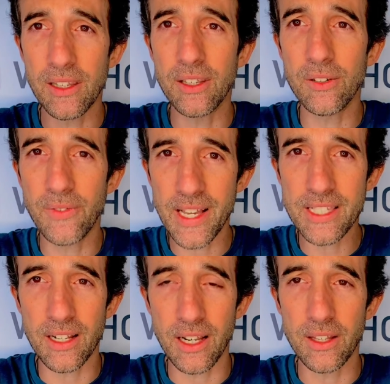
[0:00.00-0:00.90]
your
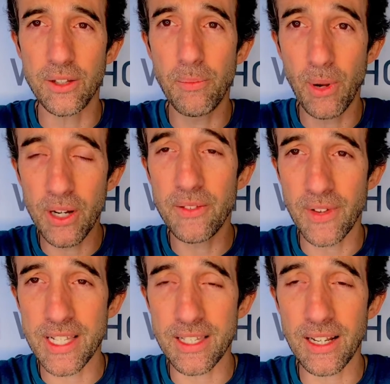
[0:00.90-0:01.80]
vessel, your blood
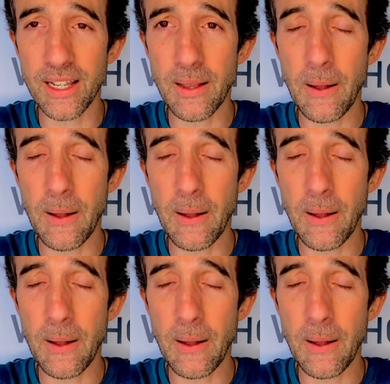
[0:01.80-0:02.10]
vessel,